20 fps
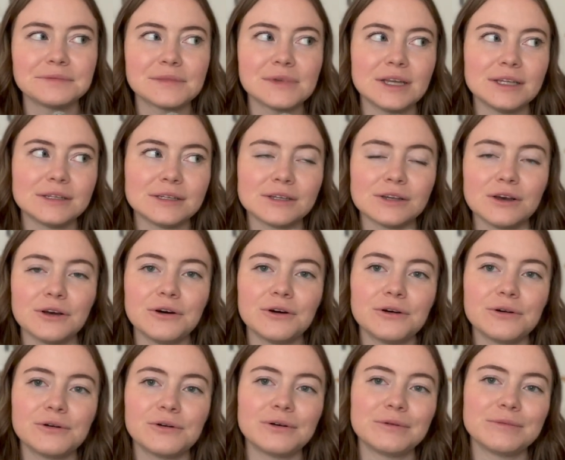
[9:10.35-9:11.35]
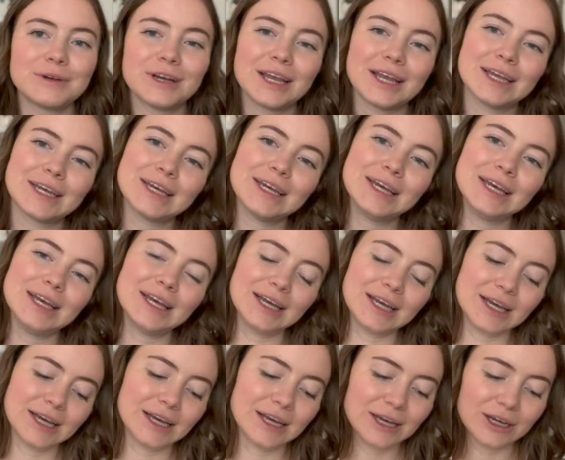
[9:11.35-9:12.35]
And so I'm like,
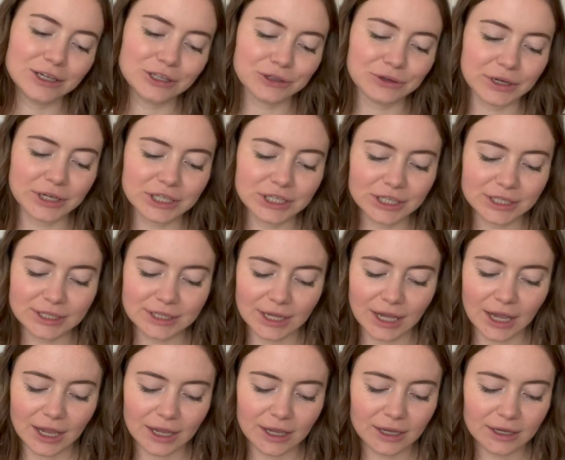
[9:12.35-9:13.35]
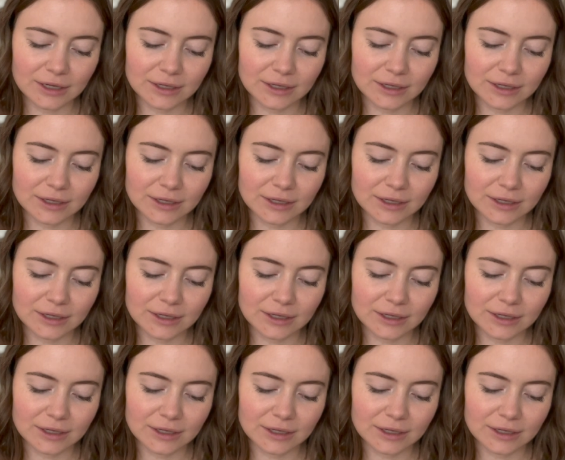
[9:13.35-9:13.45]
uh, do I just like,